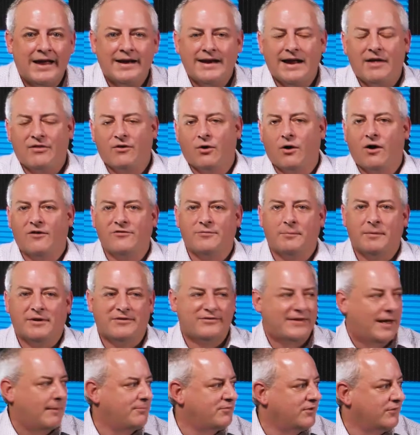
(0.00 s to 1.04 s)
Now, there are some
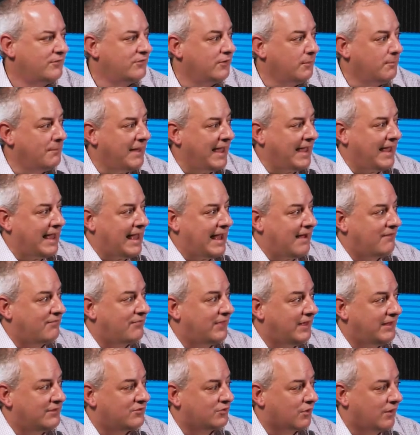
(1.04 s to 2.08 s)
exceptions. You may have
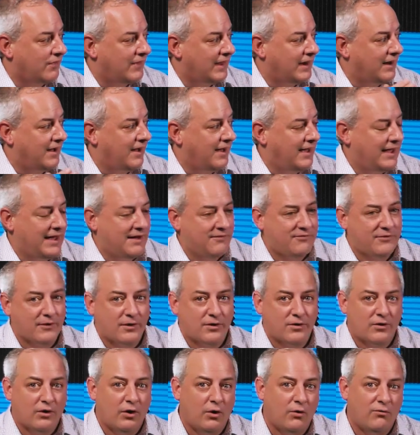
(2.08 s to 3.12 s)
things that are on that high
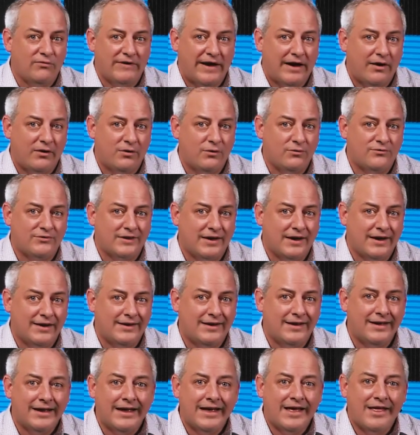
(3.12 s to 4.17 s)
effort, low value side